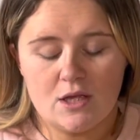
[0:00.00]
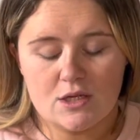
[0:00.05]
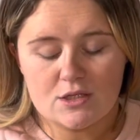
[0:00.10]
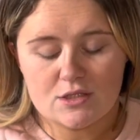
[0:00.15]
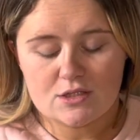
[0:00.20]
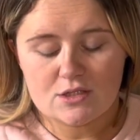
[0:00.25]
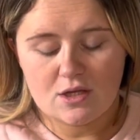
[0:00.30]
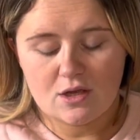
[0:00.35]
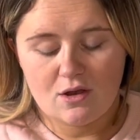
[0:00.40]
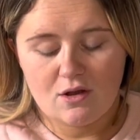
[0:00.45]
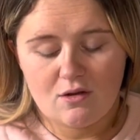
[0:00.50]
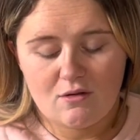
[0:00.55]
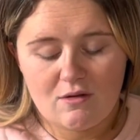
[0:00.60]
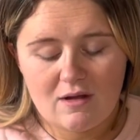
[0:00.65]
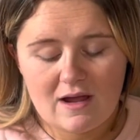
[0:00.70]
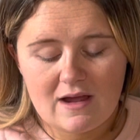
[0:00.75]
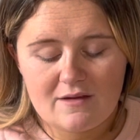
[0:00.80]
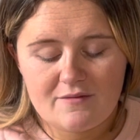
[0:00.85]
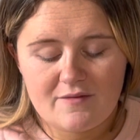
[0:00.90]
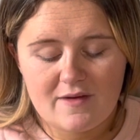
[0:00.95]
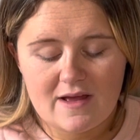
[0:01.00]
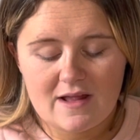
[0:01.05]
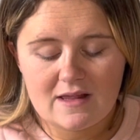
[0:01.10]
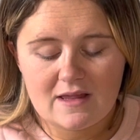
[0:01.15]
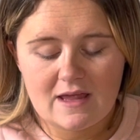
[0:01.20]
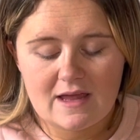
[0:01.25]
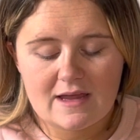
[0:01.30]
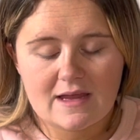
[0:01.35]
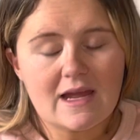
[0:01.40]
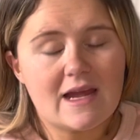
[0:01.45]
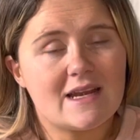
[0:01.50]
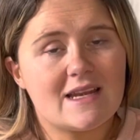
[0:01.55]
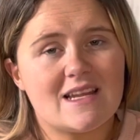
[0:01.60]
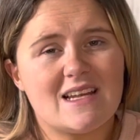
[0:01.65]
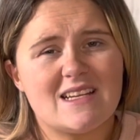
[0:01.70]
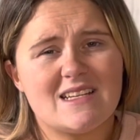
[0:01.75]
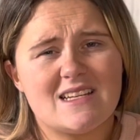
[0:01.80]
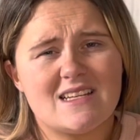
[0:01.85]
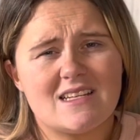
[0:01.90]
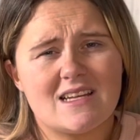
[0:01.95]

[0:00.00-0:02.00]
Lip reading: So I felt like I needed